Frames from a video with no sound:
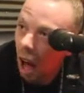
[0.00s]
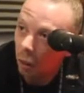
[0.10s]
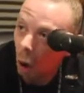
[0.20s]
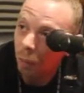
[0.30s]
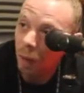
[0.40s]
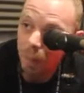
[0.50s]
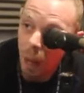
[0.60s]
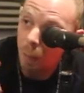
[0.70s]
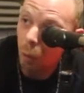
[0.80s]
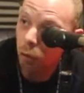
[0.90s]
I don't think
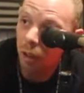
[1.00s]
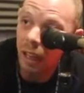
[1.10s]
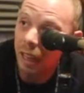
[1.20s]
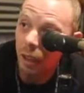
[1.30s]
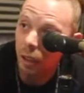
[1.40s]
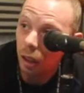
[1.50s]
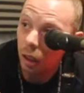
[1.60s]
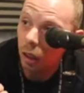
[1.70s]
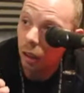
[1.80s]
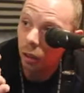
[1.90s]
people really
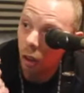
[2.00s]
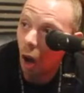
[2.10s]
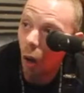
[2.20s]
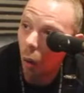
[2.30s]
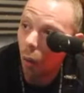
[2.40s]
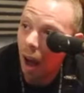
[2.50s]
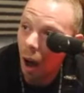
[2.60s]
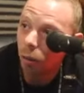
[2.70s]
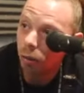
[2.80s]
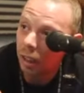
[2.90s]
know
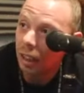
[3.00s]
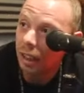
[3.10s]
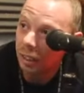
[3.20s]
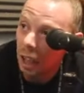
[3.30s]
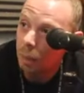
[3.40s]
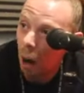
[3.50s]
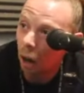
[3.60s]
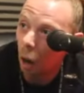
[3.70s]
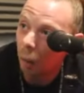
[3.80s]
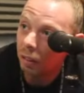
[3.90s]
how really deep I
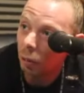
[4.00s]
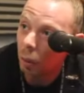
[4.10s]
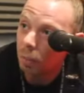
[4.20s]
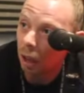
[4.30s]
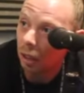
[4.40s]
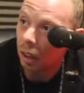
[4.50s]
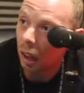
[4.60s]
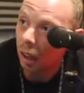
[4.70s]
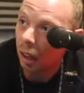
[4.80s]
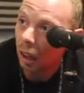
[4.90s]
go into it, blood.
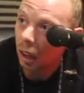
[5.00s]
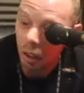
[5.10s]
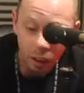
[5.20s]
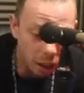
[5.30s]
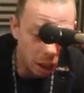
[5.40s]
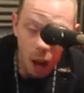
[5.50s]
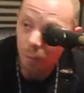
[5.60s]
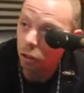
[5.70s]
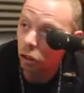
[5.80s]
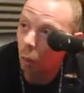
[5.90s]
Yeah.
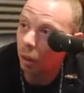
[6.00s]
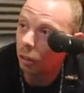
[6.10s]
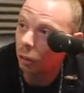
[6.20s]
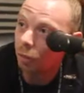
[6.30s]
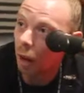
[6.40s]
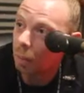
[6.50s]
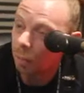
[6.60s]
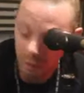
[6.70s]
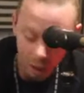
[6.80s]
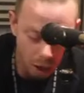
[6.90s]
I'm showing you,
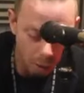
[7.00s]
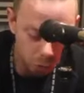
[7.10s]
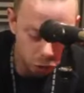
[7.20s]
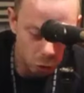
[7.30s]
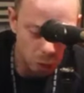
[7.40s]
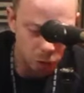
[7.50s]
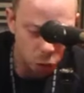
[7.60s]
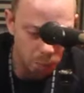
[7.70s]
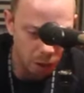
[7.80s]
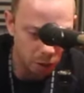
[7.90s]
fam. Yeah, I'm showing
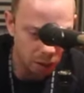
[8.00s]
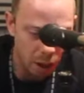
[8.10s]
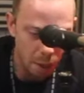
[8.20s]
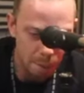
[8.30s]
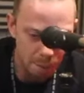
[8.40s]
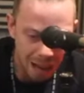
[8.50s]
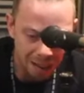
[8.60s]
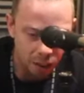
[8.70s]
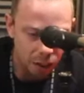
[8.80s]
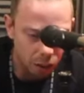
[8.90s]
you, blood. Yeah,
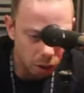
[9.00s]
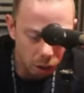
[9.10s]
man.